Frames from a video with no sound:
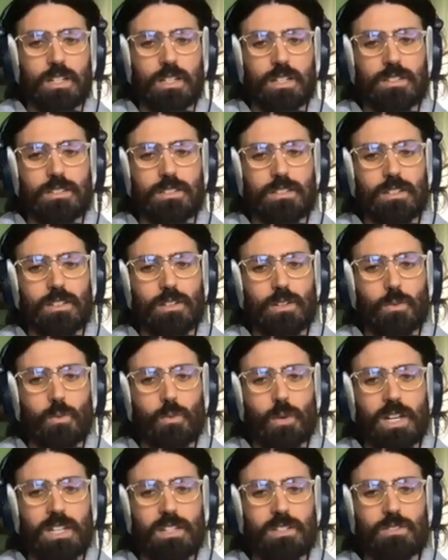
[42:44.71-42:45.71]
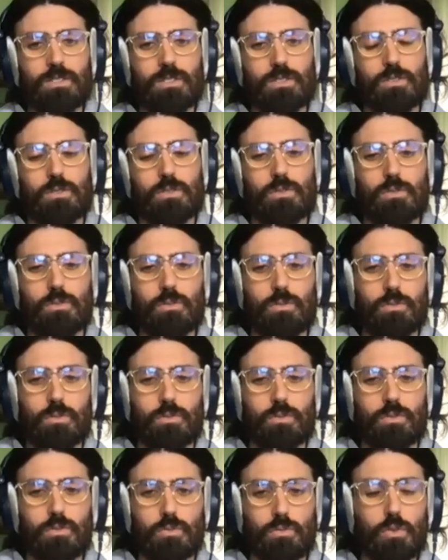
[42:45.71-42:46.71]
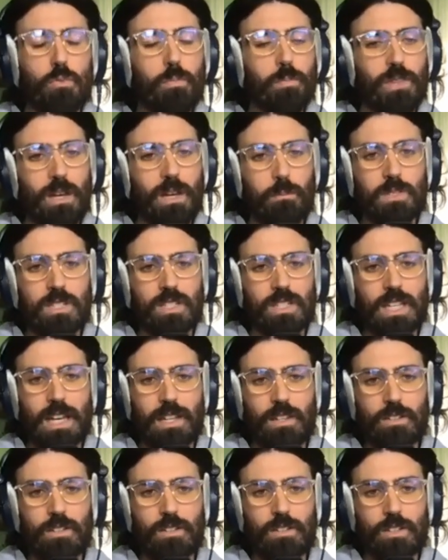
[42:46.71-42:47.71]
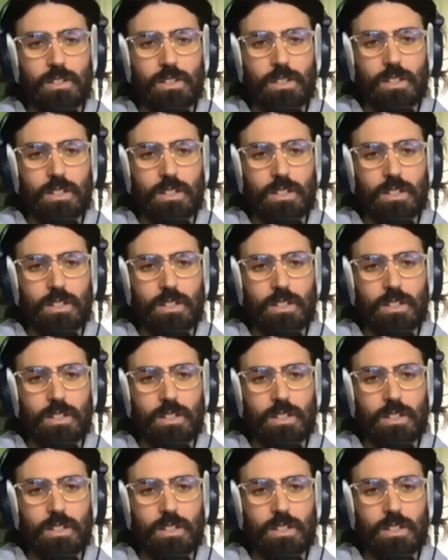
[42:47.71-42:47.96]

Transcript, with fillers: is there a way to group them together?